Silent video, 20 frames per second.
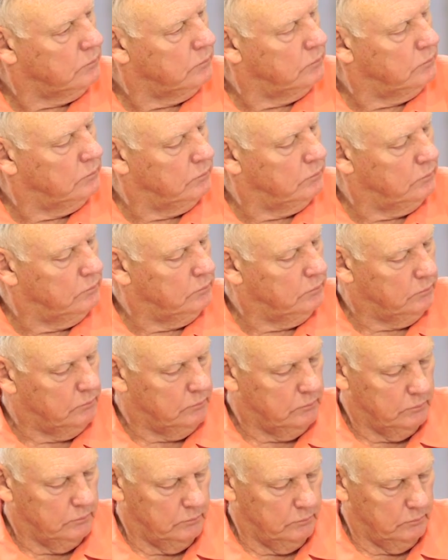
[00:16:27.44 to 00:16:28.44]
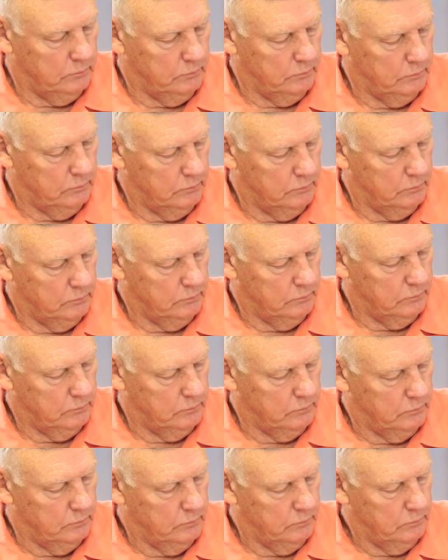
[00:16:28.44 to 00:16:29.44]

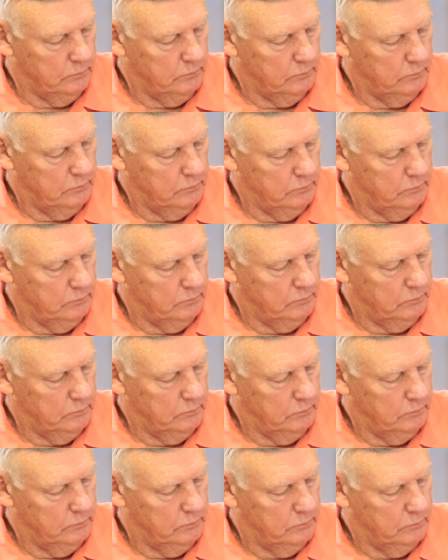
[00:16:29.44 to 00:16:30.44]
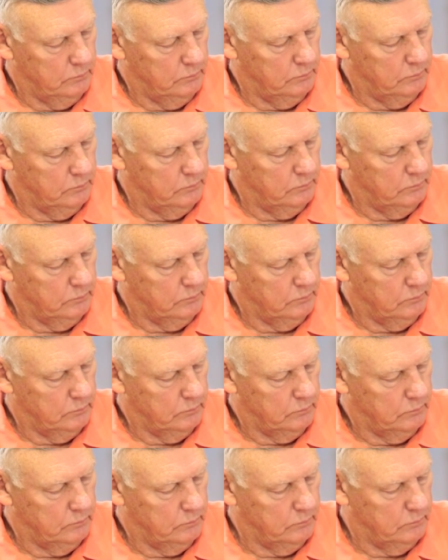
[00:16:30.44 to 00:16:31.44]

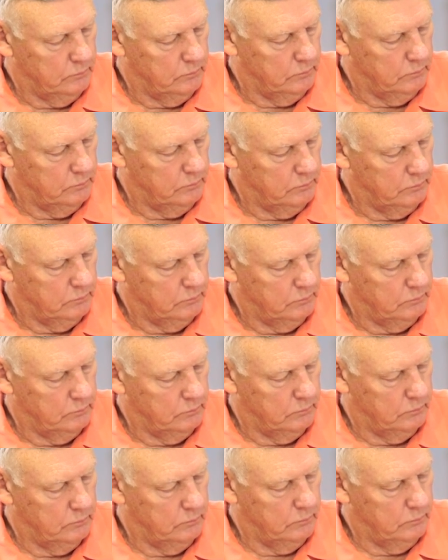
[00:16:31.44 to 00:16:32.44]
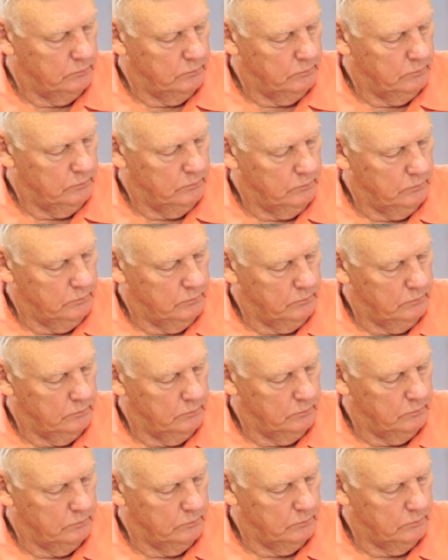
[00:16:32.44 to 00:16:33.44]

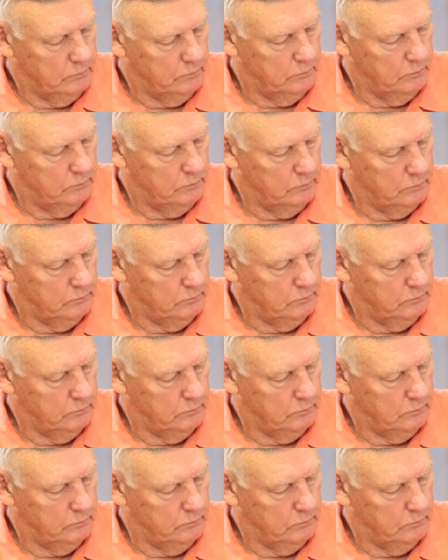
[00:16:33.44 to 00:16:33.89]
(silent)